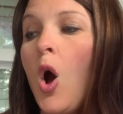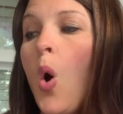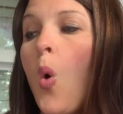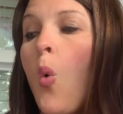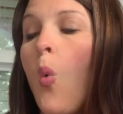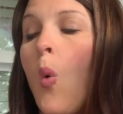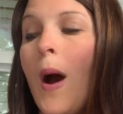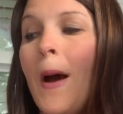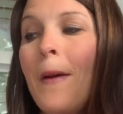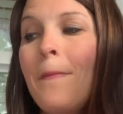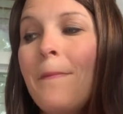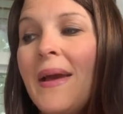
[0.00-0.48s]

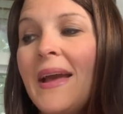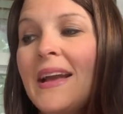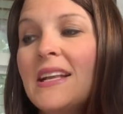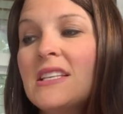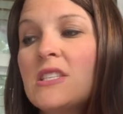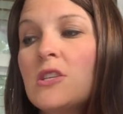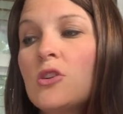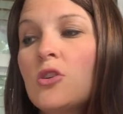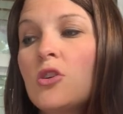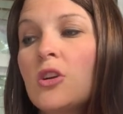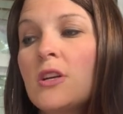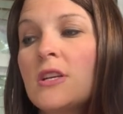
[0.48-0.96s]
One
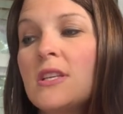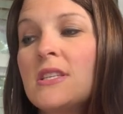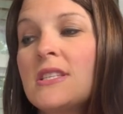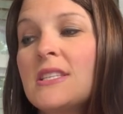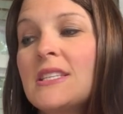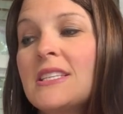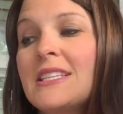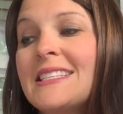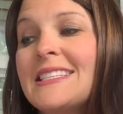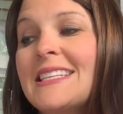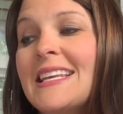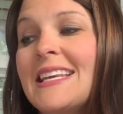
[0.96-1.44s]
makes a
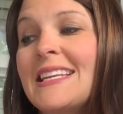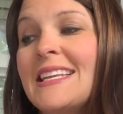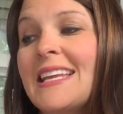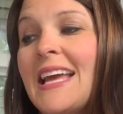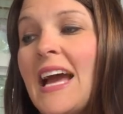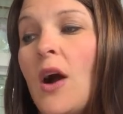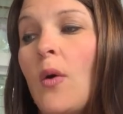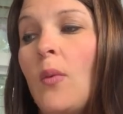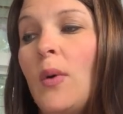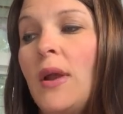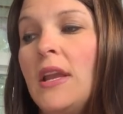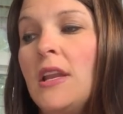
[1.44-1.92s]
chrysalis, and
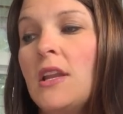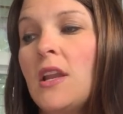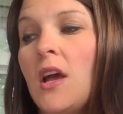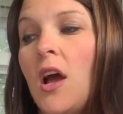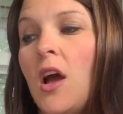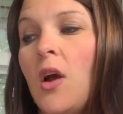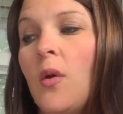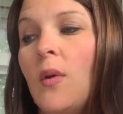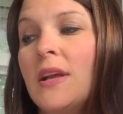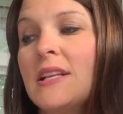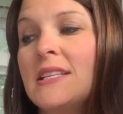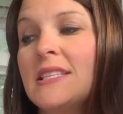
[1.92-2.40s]
now we
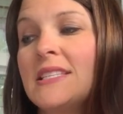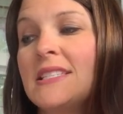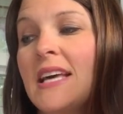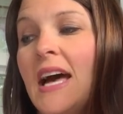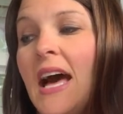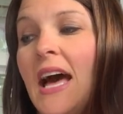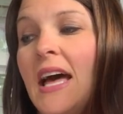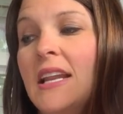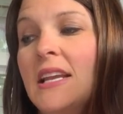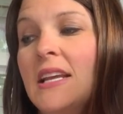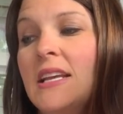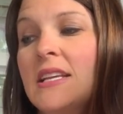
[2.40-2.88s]
know
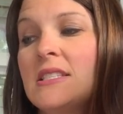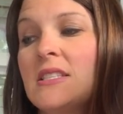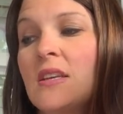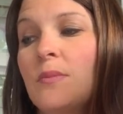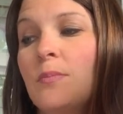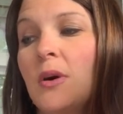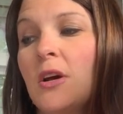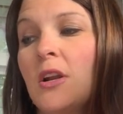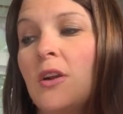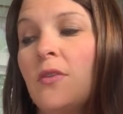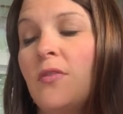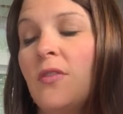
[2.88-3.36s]
inside it's a
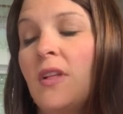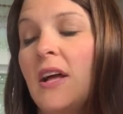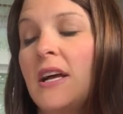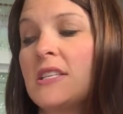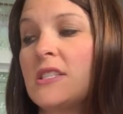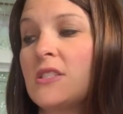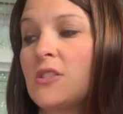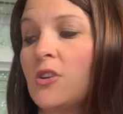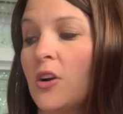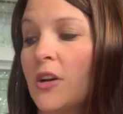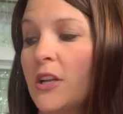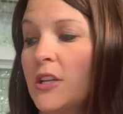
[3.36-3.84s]
butterfly
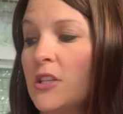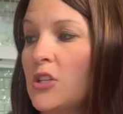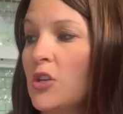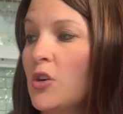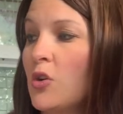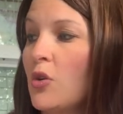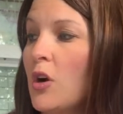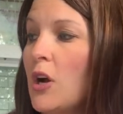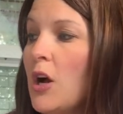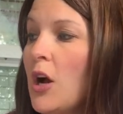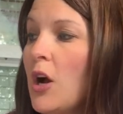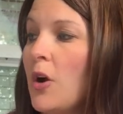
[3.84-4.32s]
starting to
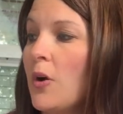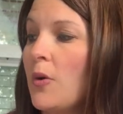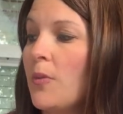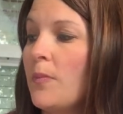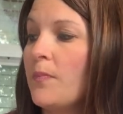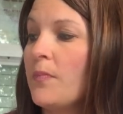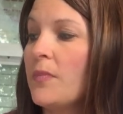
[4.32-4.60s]
grow.